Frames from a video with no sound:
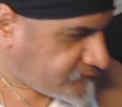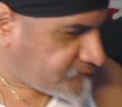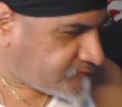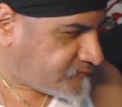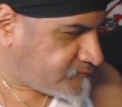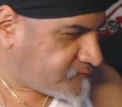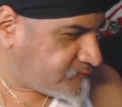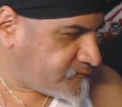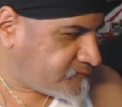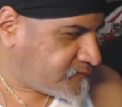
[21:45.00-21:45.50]
it.
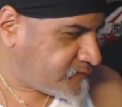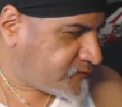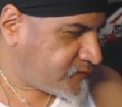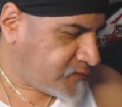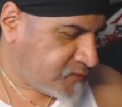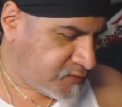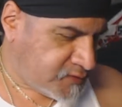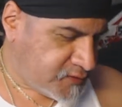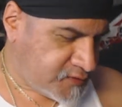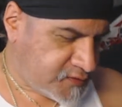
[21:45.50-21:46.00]

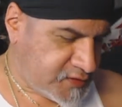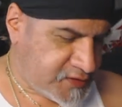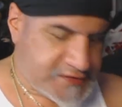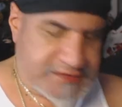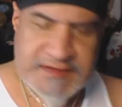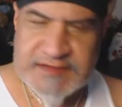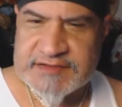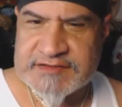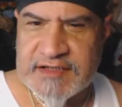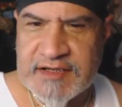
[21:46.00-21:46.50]

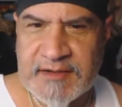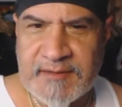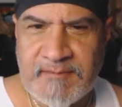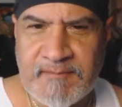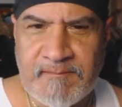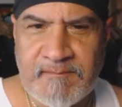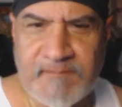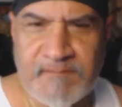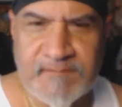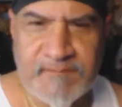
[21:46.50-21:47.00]
This is
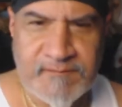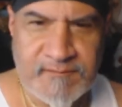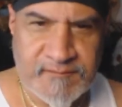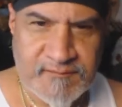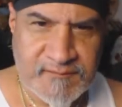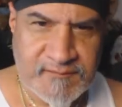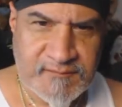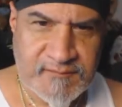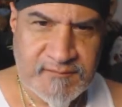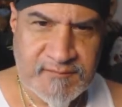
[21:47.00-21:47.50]

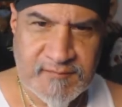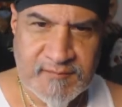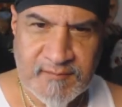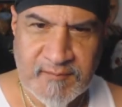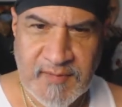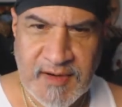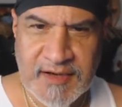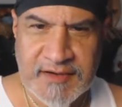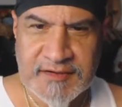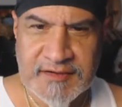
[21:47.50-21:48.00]

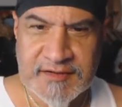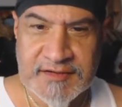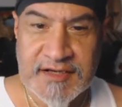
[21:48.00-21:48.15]
my